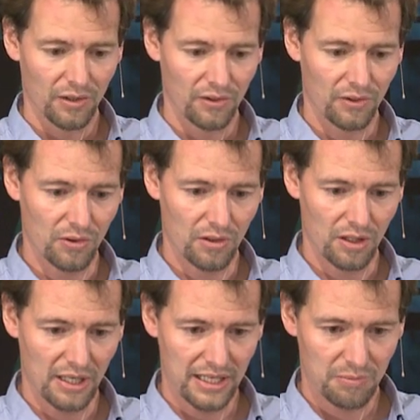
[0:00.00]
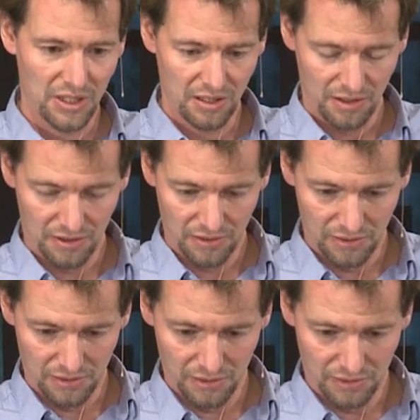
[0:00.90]
So let me
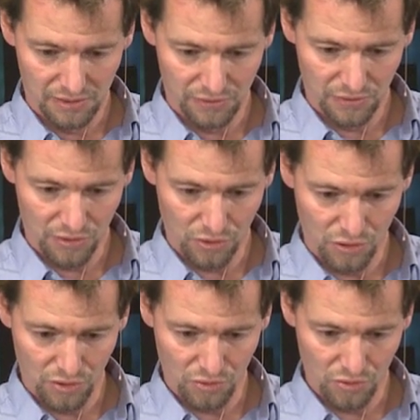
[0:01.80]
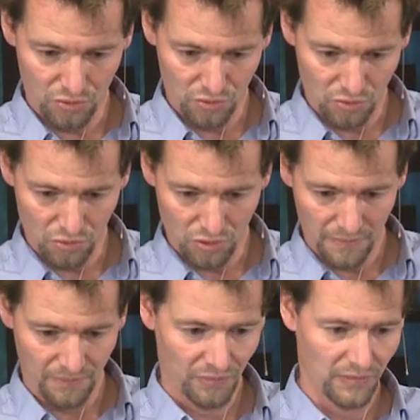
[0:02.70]
show you
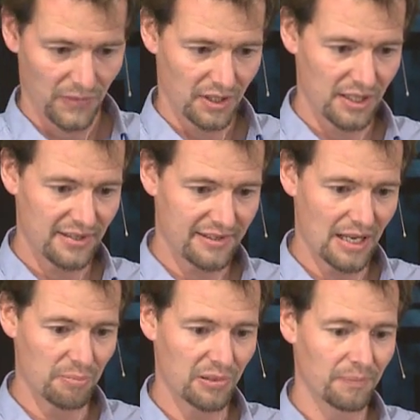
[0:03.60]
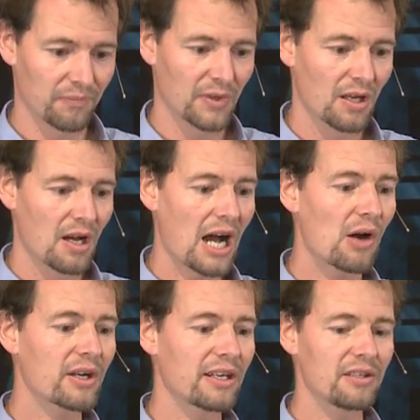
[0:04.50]
this example.
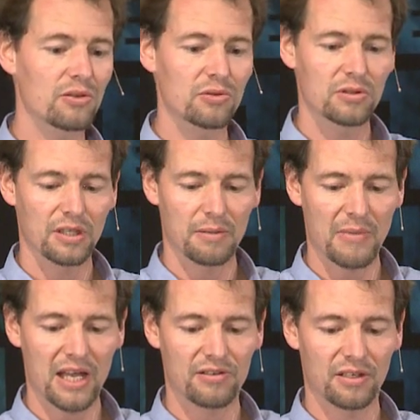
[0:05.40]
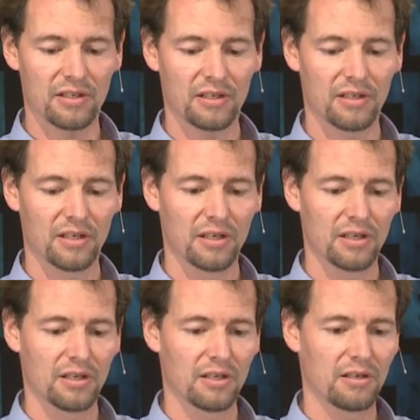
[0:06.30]
How can you imagine
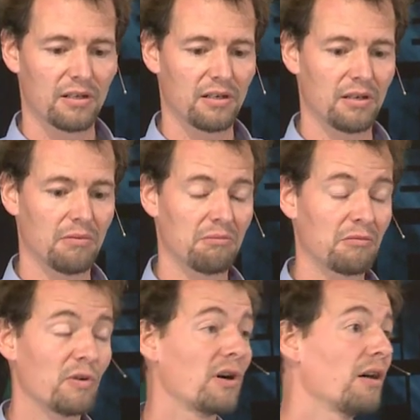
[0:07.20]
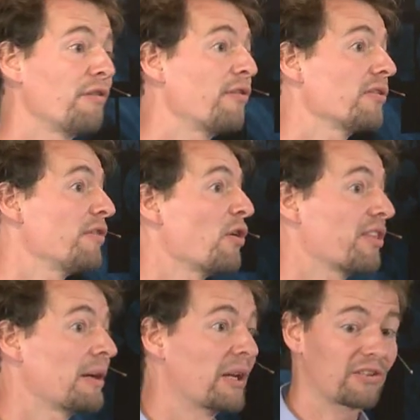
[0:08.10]
um, the fourth
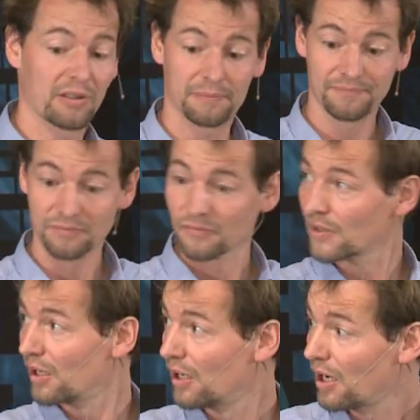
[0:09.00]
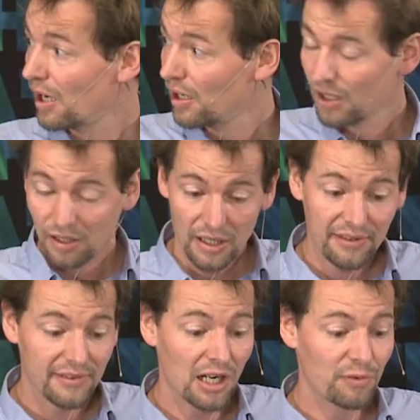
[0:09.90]
dimension? let's
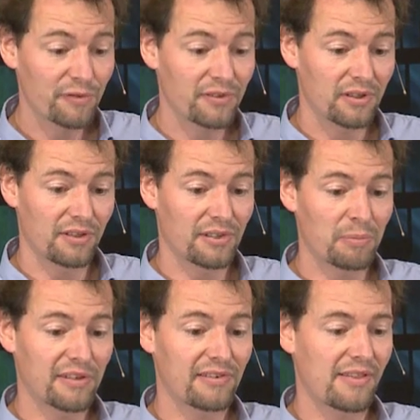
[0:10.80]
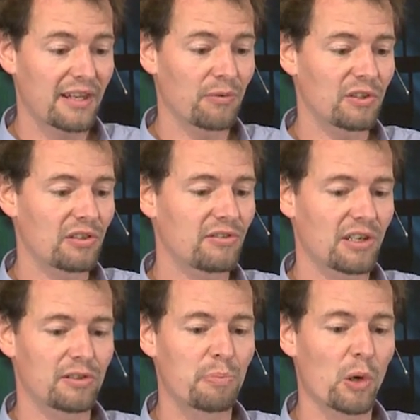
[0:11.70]
start with the simplest thing, which is
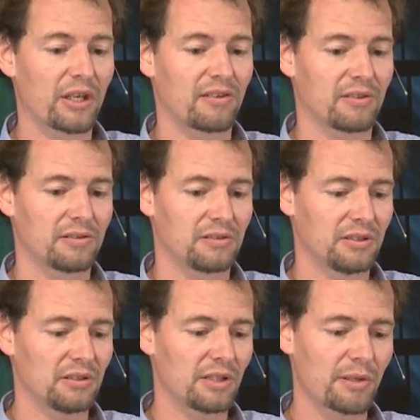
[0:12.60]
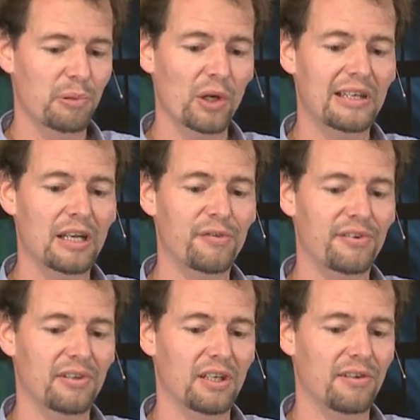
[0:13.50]
just a point. Yeah? The point
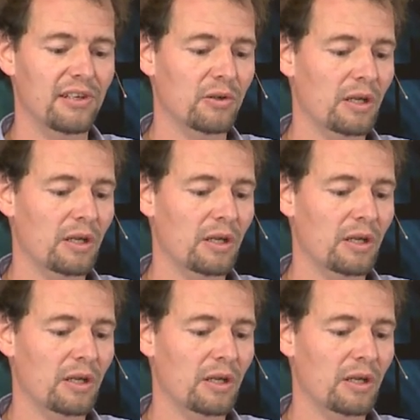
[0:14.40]
lives in zero